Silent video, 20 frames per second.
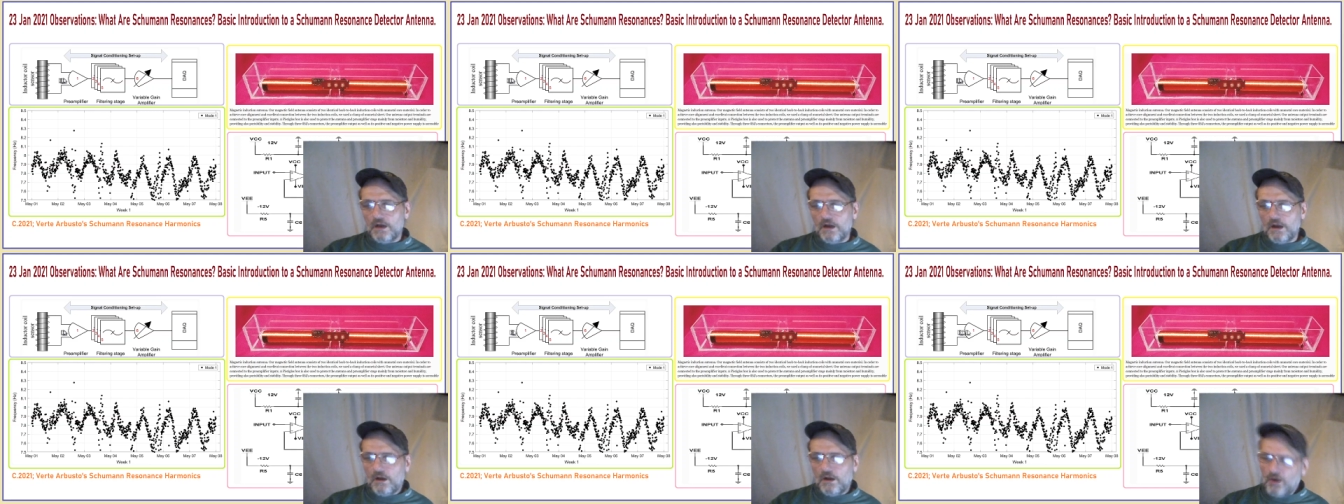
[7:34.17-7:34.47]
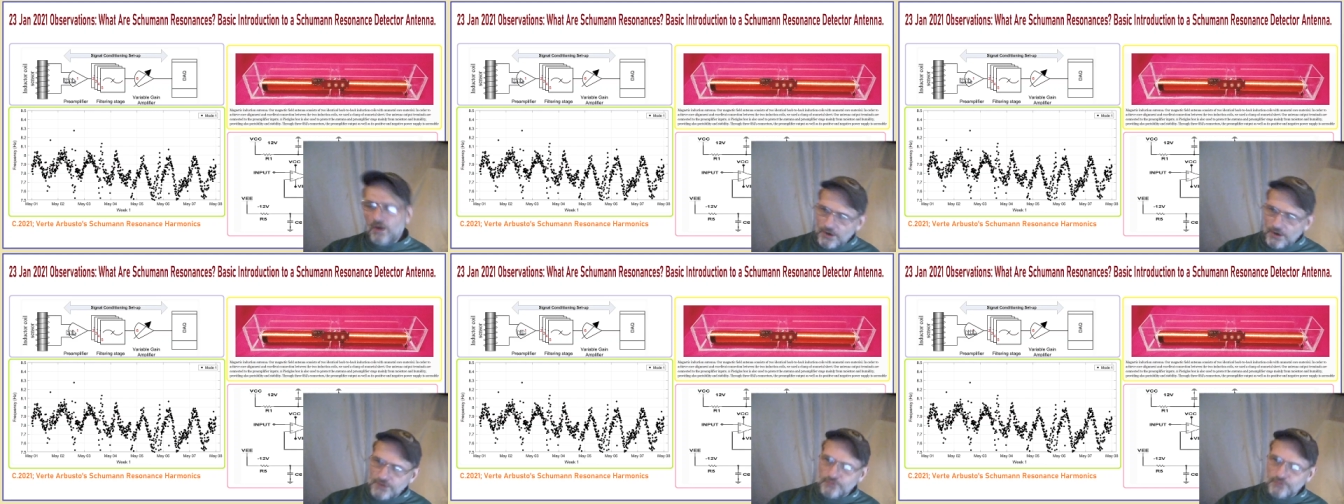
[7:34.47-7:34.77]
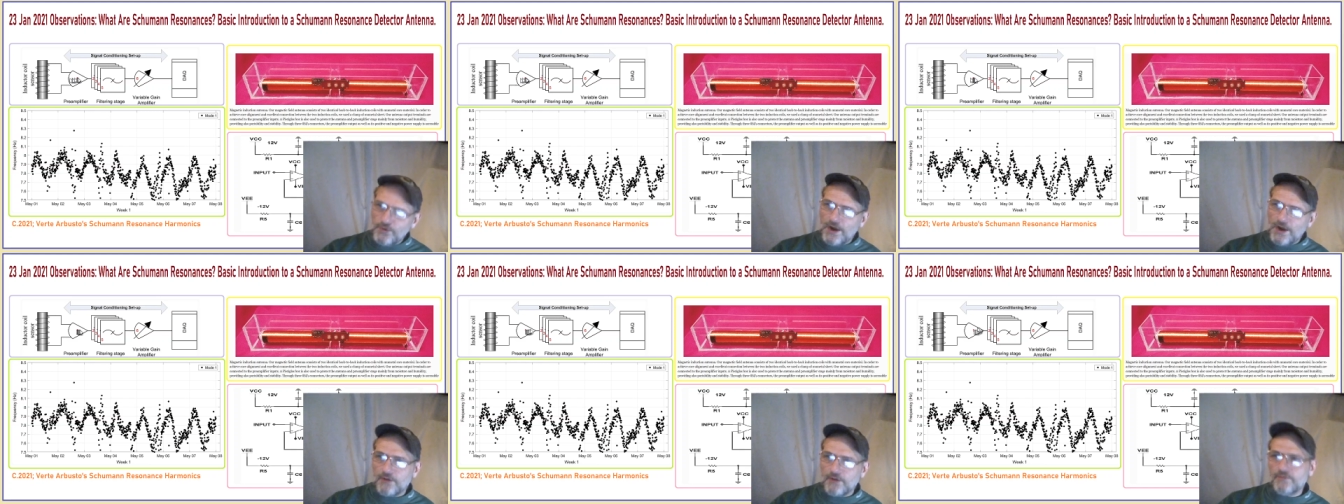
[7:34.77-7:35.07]

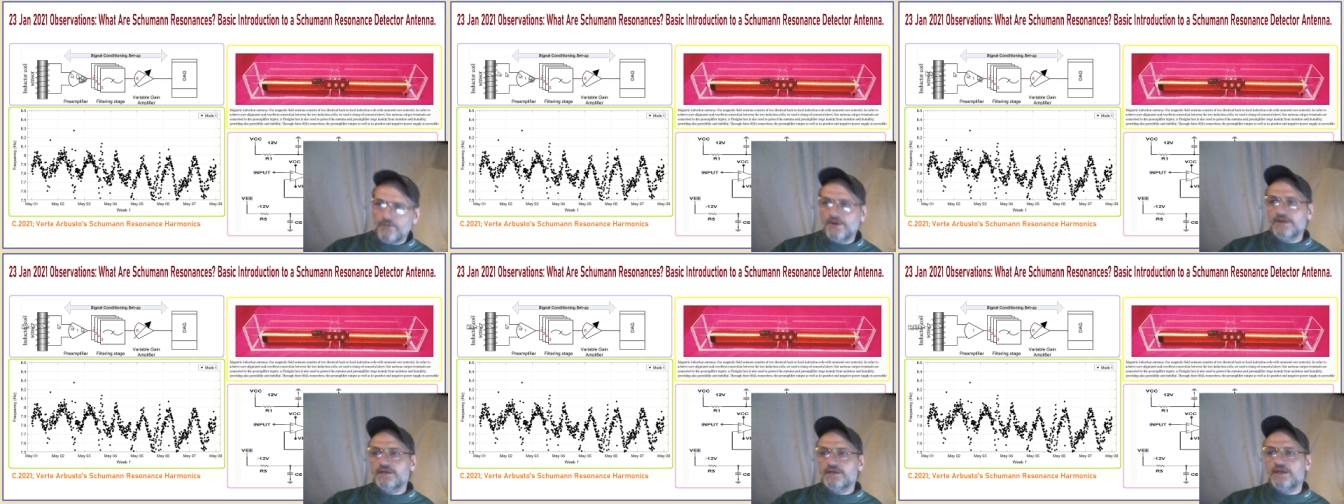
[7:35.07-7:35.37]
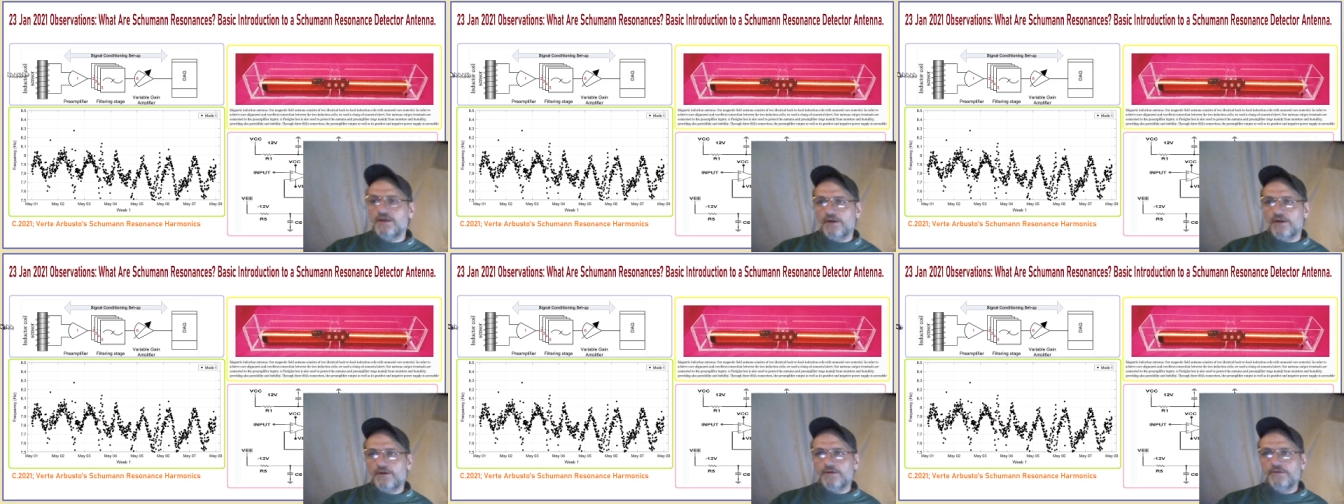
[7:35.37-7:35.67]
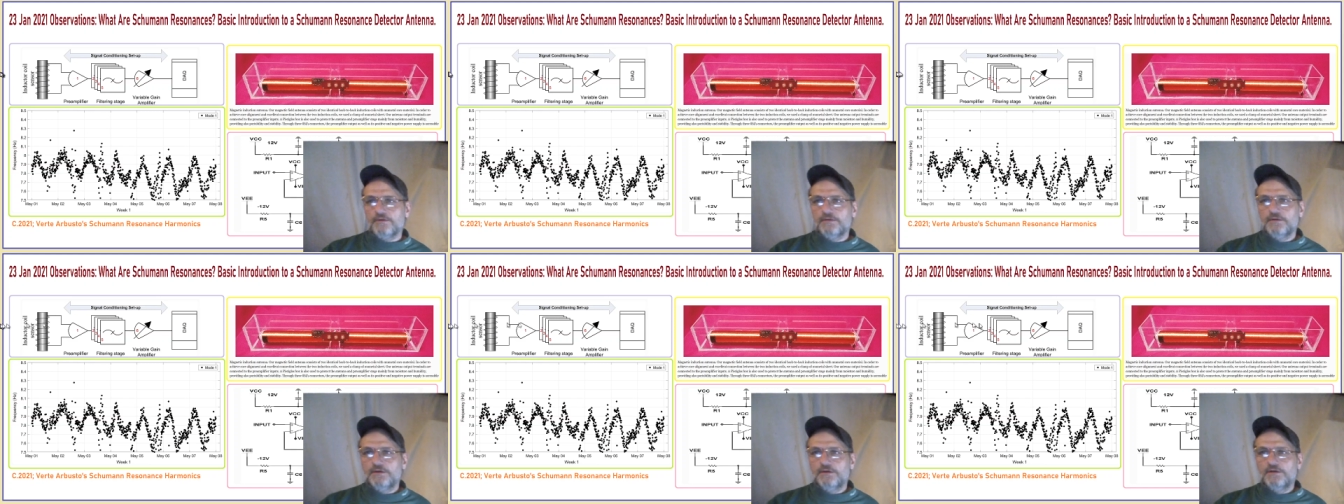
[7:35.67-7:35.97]
hardware right here,
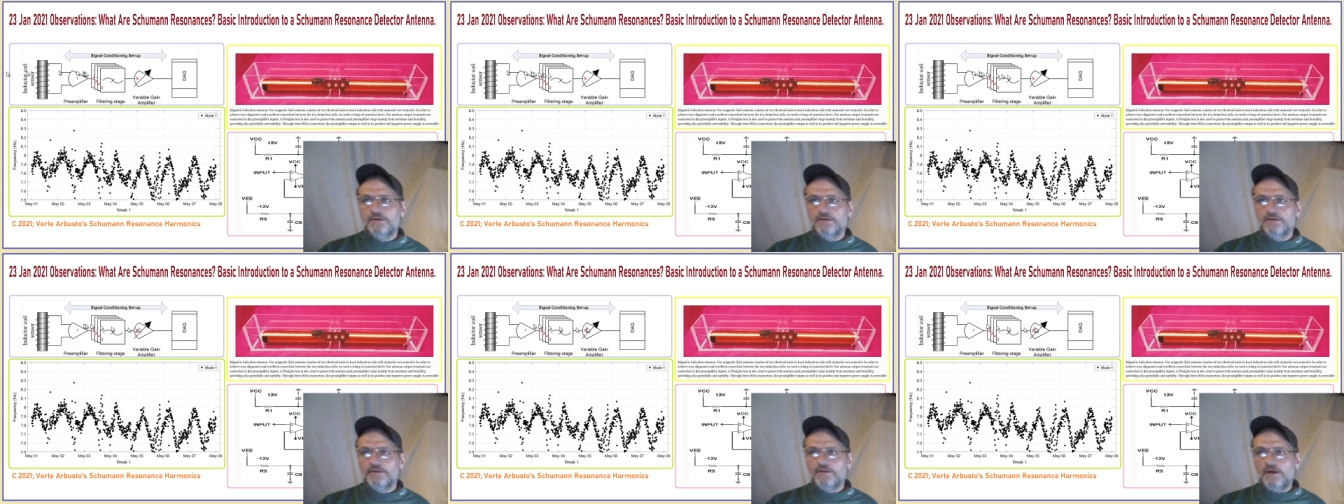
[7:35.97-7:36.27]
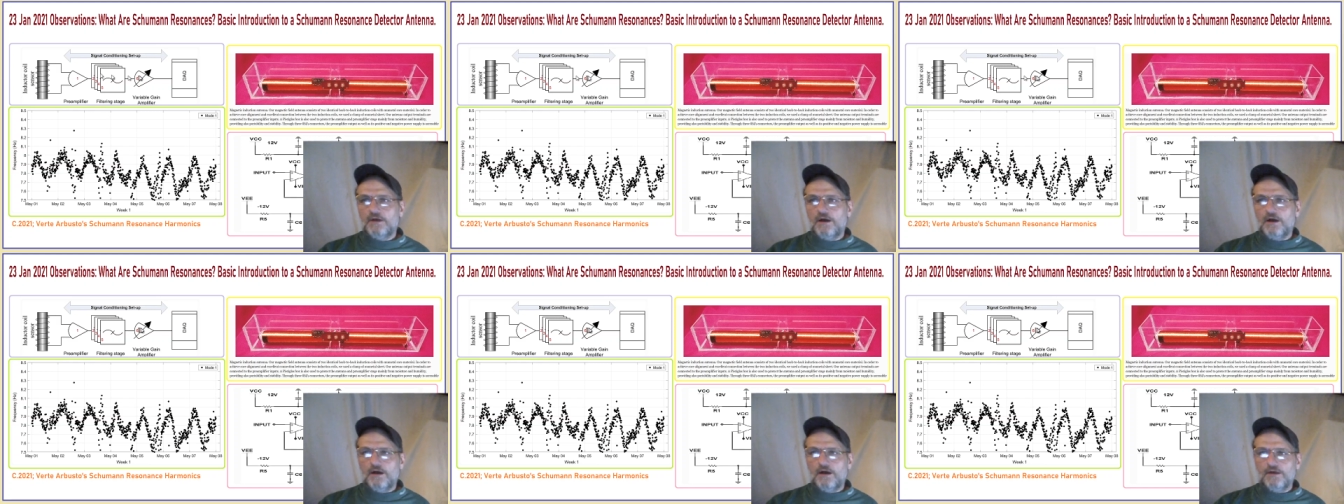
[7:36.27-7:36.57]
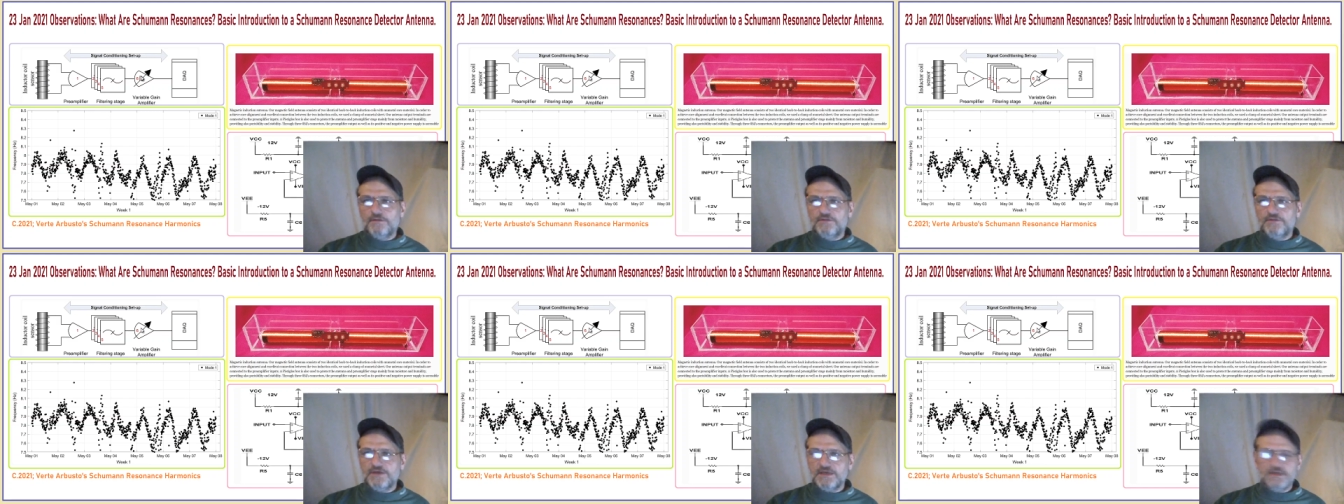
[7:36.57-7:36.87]

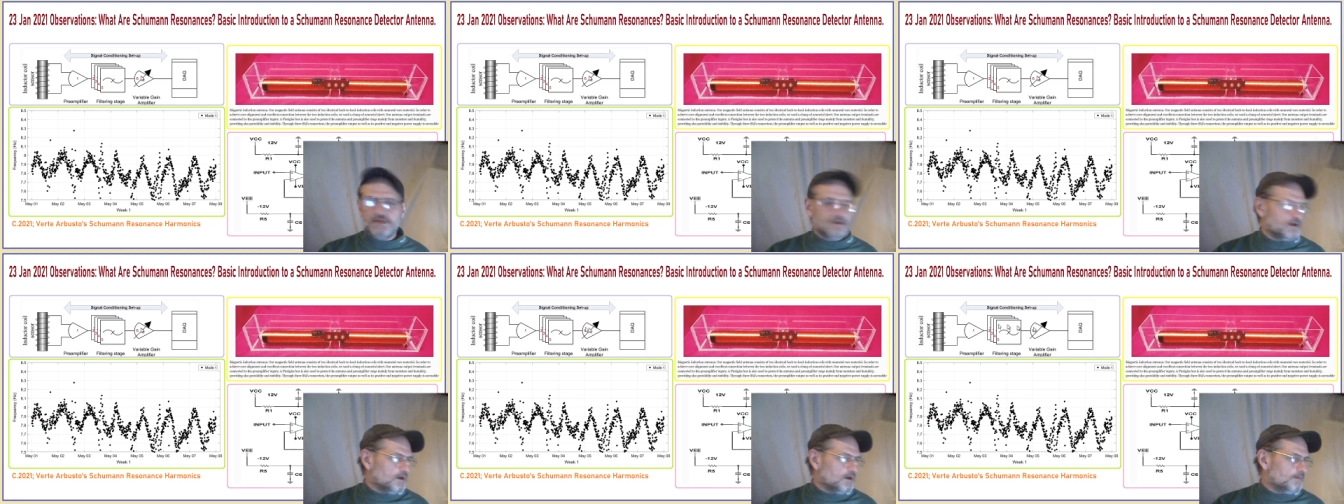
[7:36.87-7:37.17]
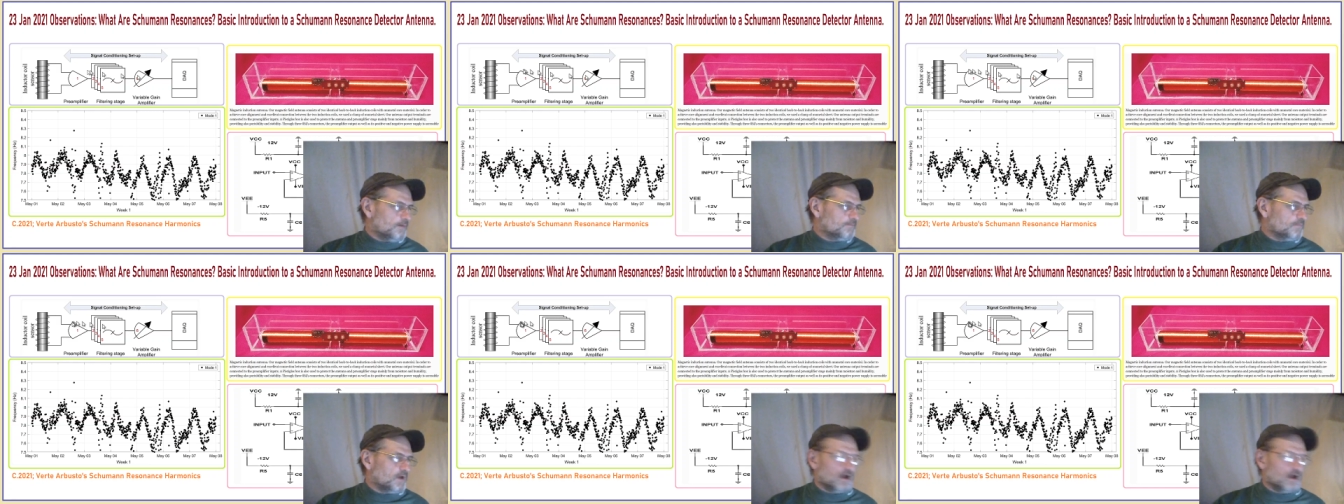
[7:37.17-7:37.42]
uh, the um,